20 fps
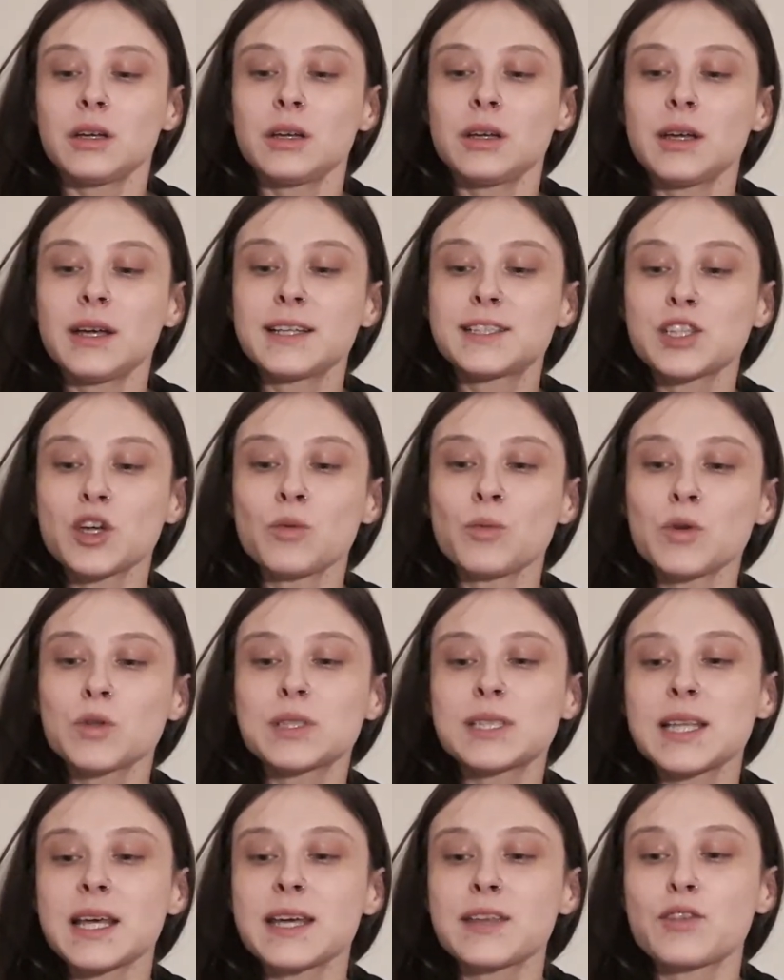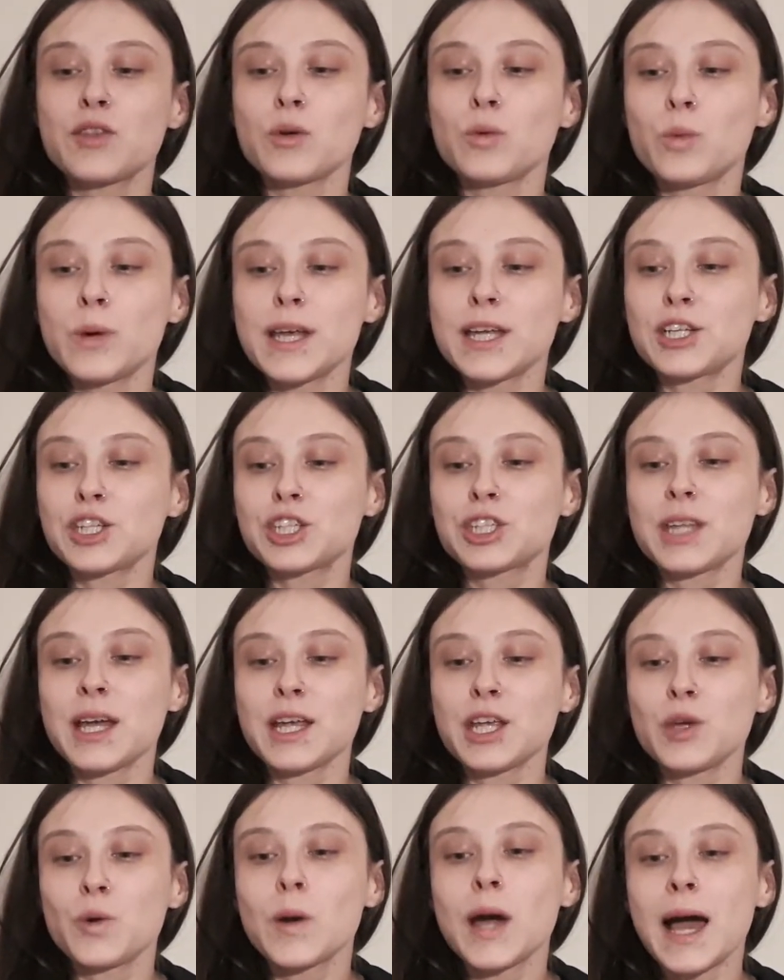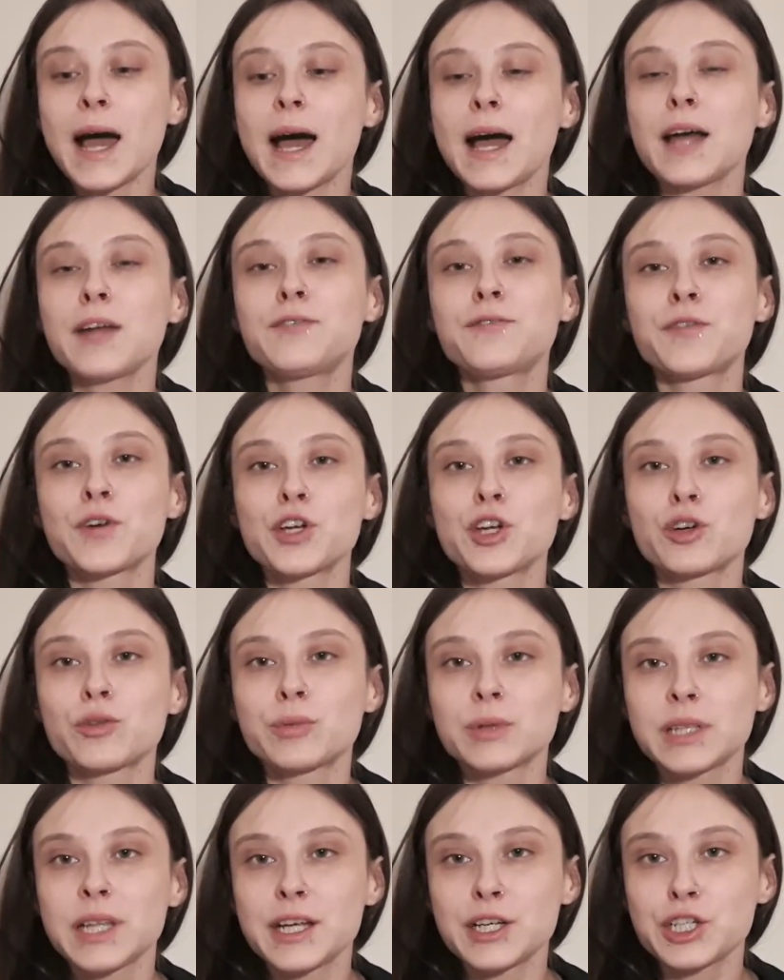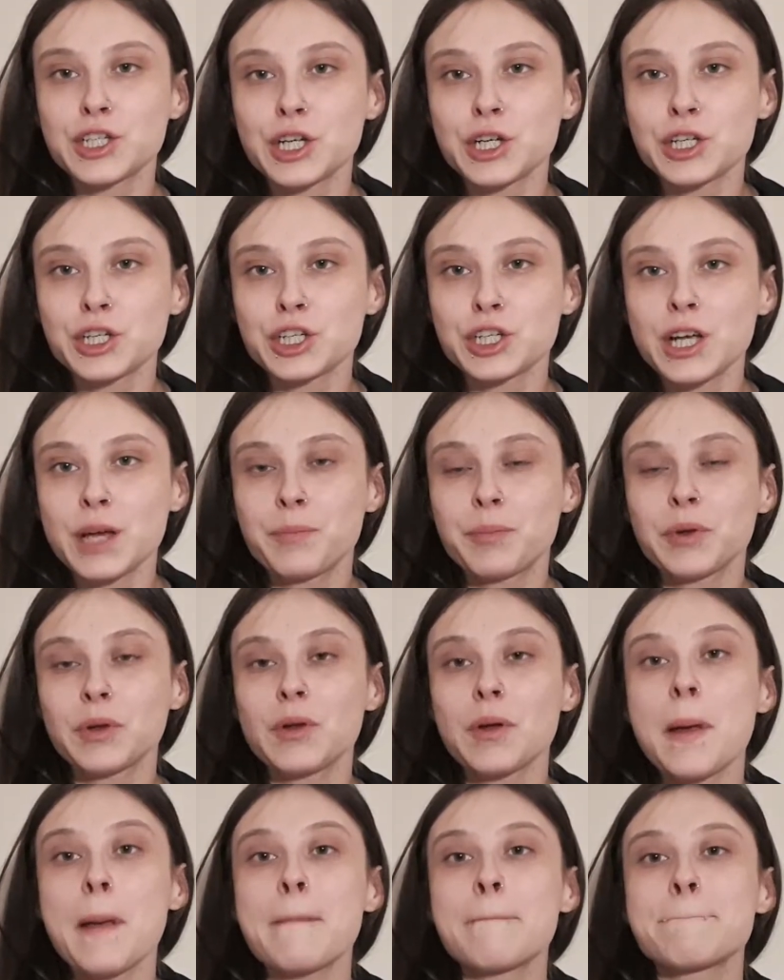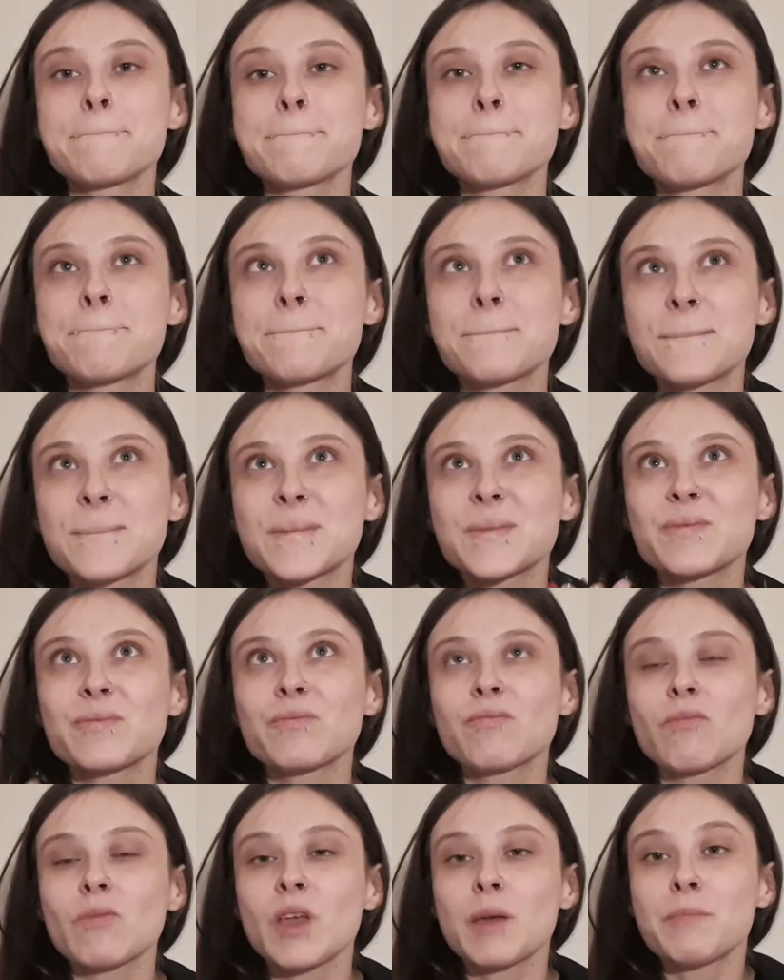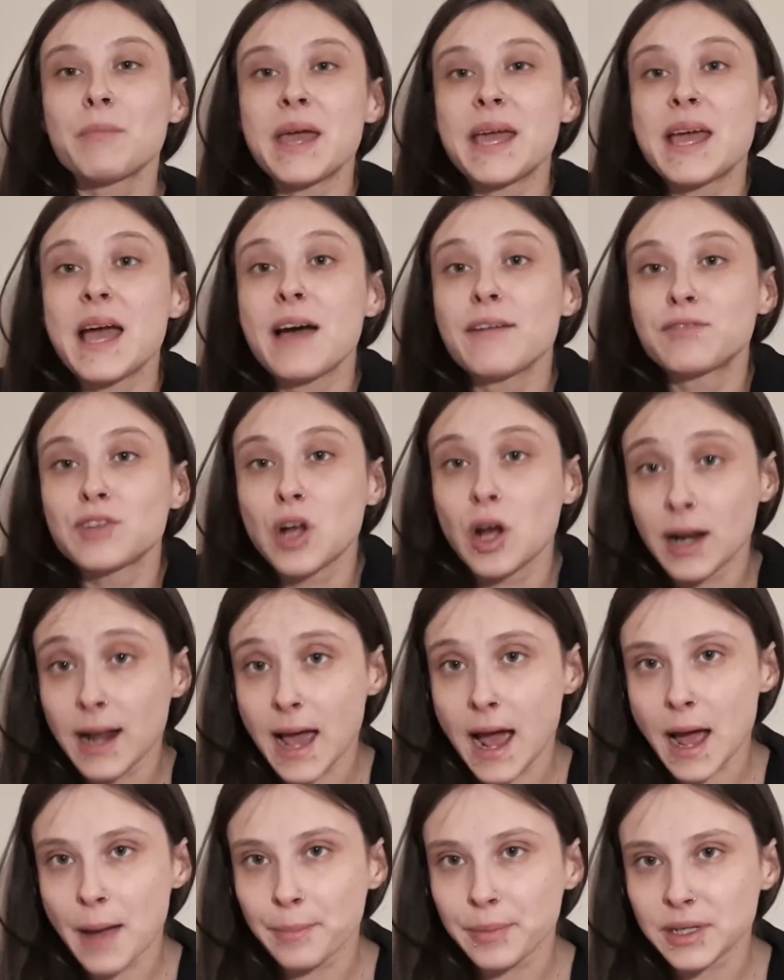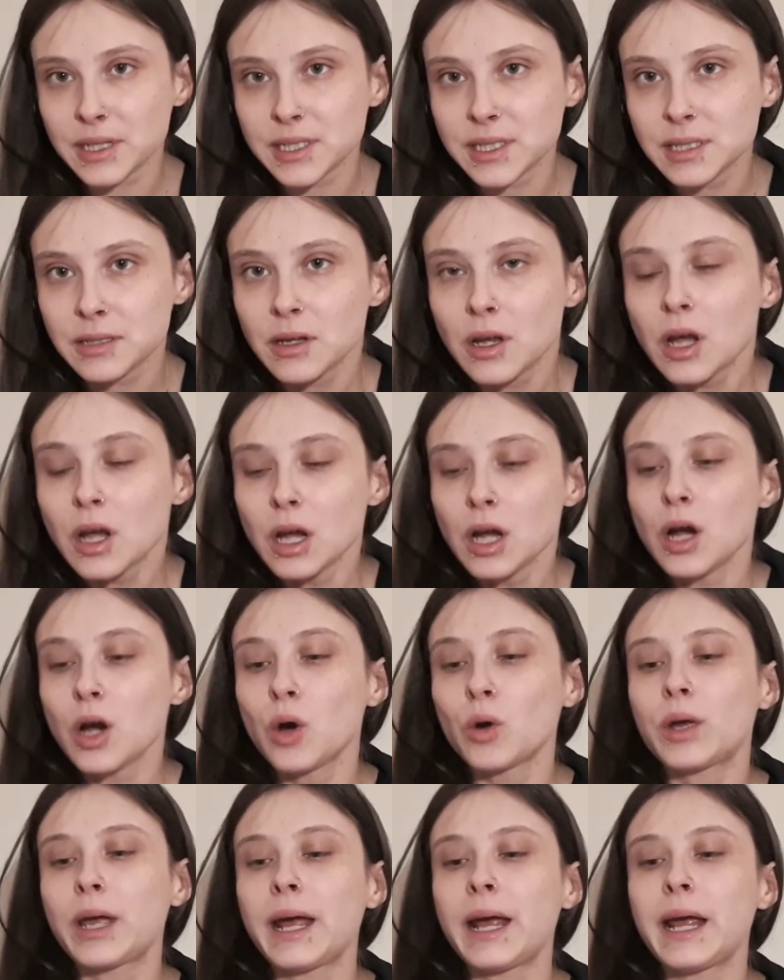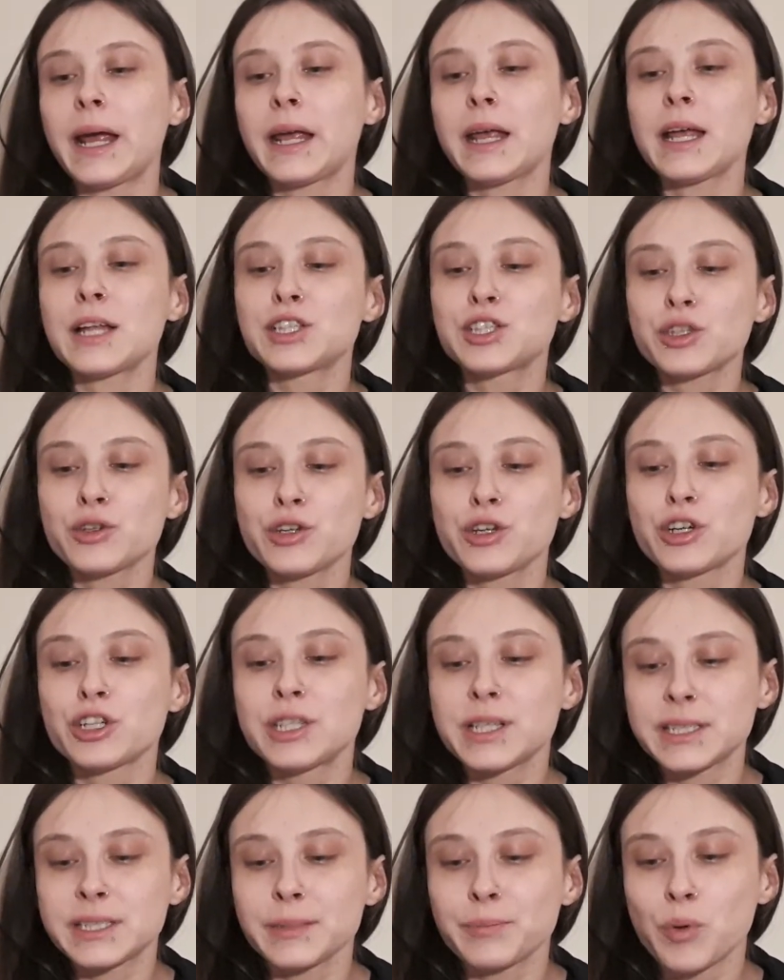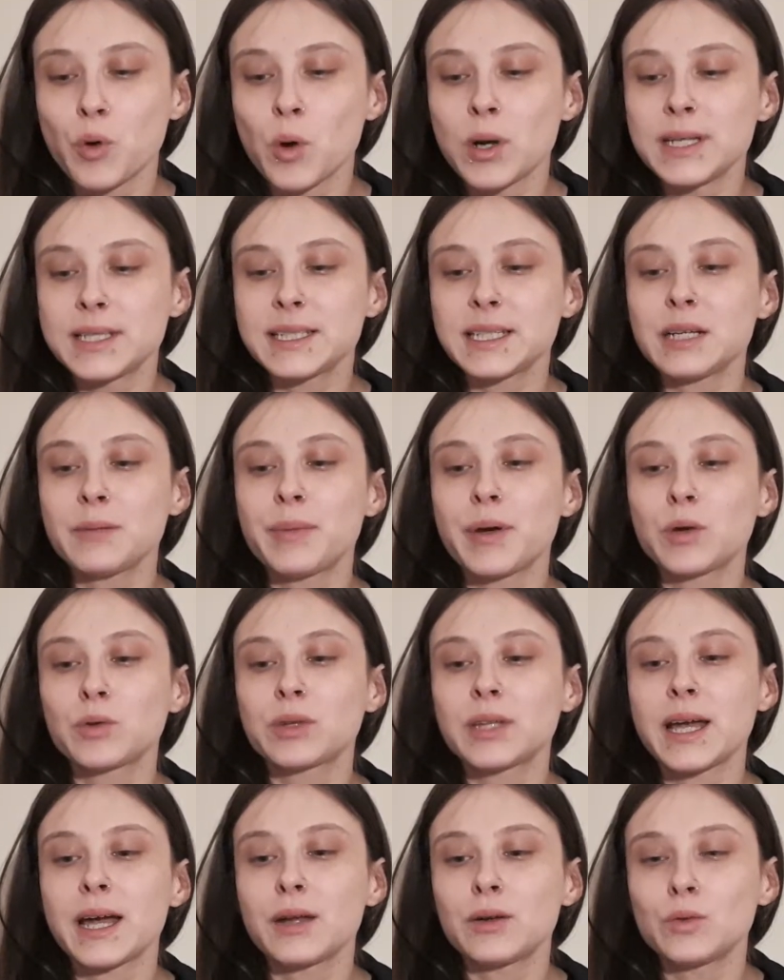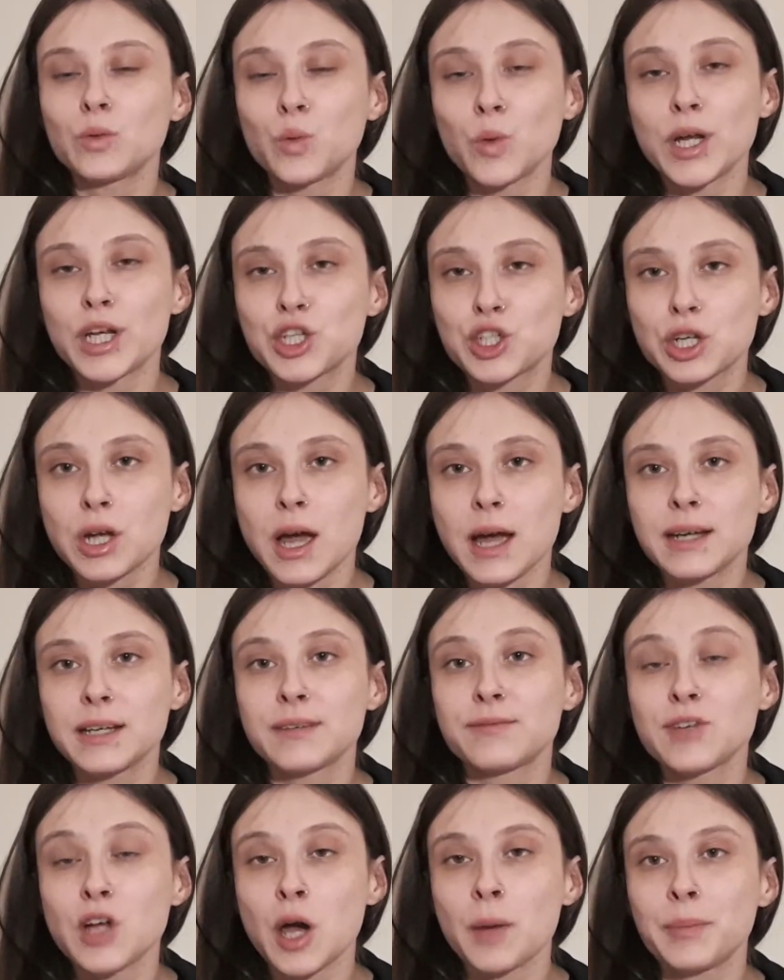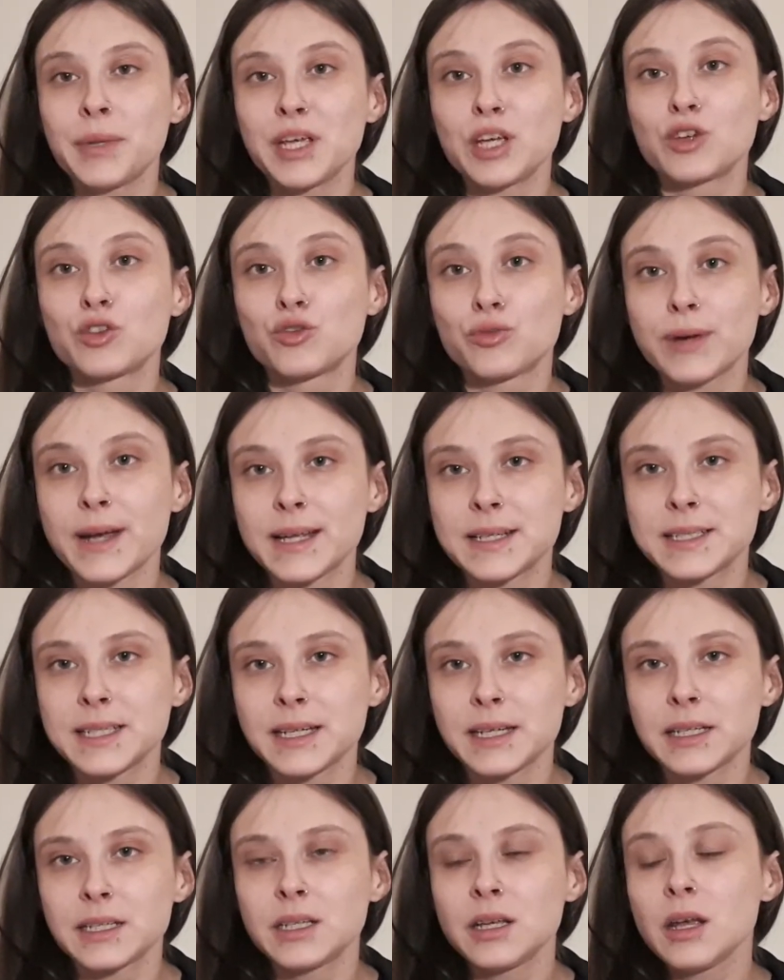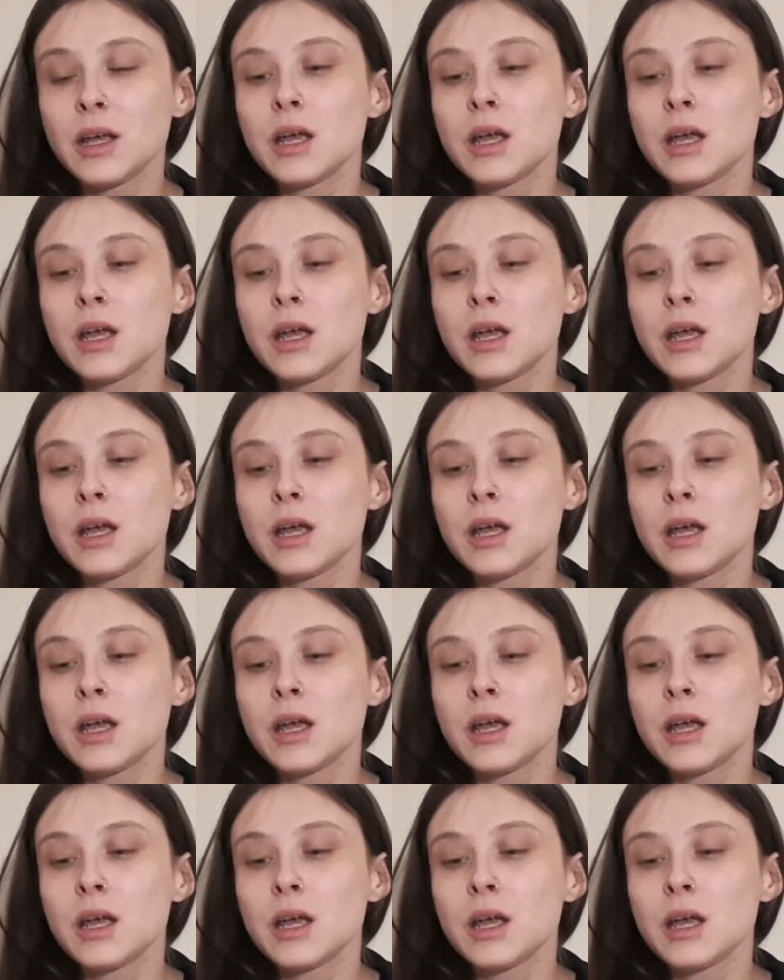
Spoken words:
it's almost like the wish that you had for your relationship may have not happened, okay? And so you're disappointed about that wish kind of not being granted.